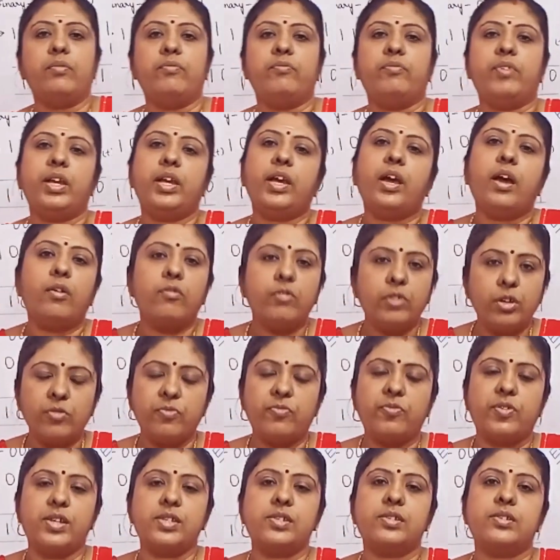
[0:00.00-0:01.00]
we have to
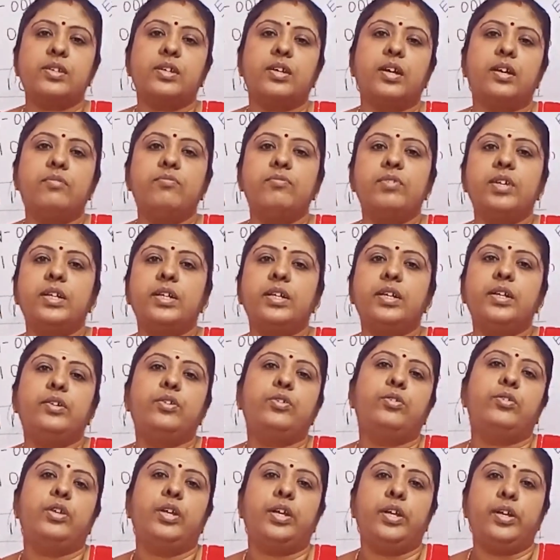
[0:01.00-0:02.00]
first convert
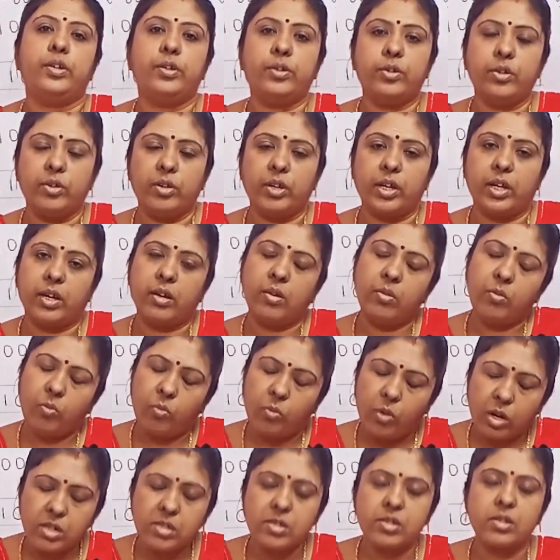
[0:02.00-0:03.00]
it into a
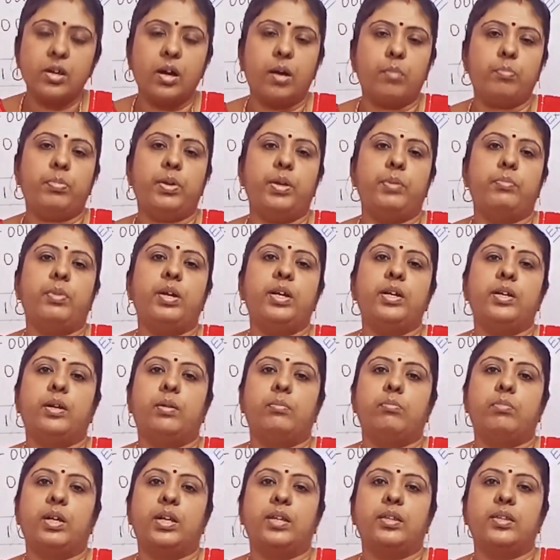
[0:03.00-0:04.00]
1's complement
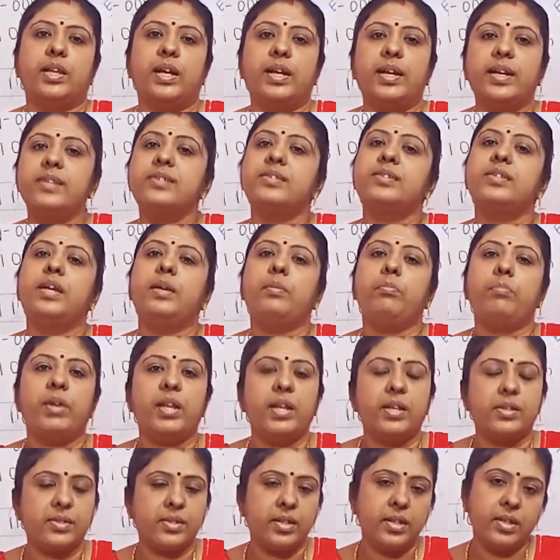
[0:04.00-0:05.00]
number, that is
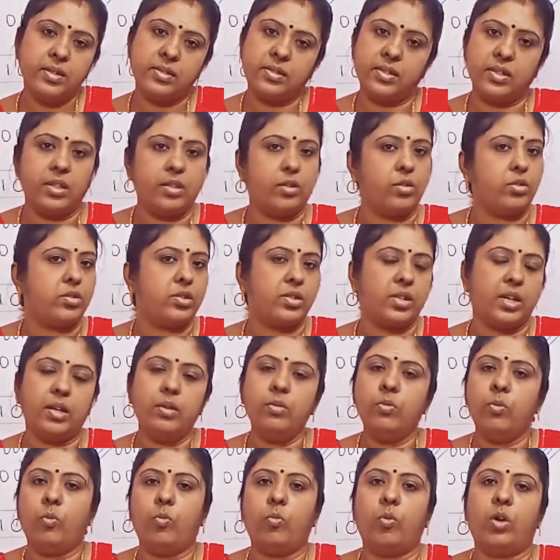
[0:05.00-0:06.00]
replacing zeros
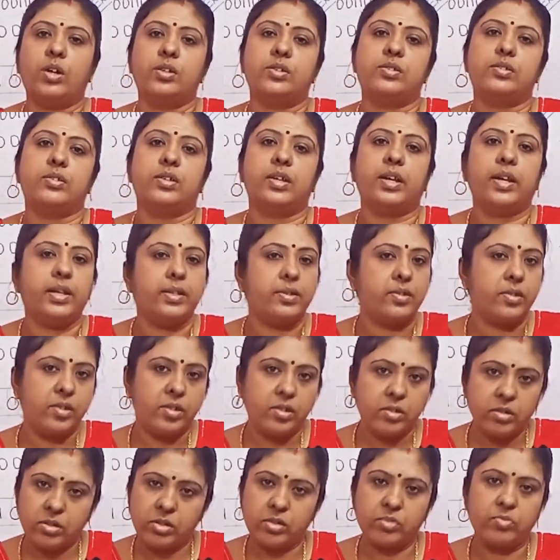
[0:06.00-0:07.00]
and ones.
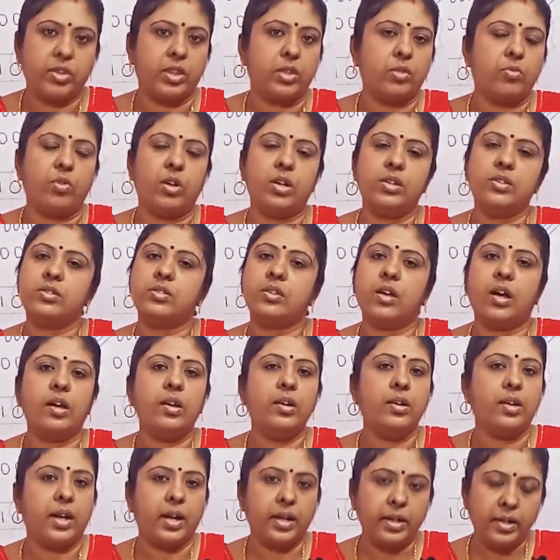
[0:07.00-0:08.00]
Zeros with ones
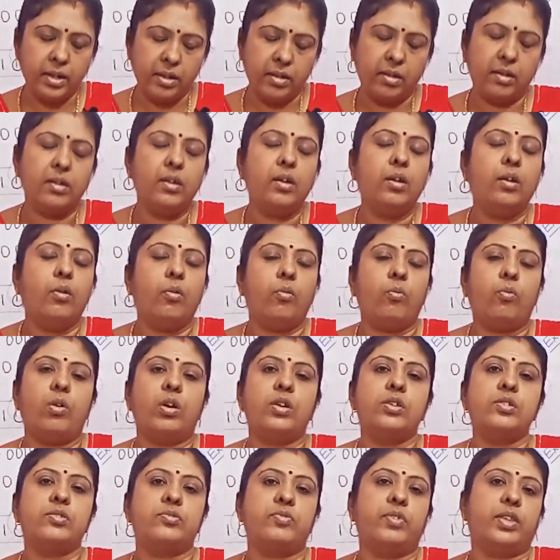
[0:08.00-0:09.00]
and
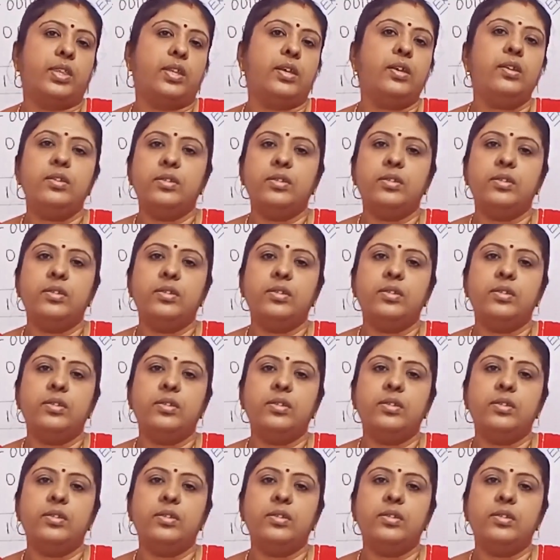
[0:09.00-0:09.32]
ones with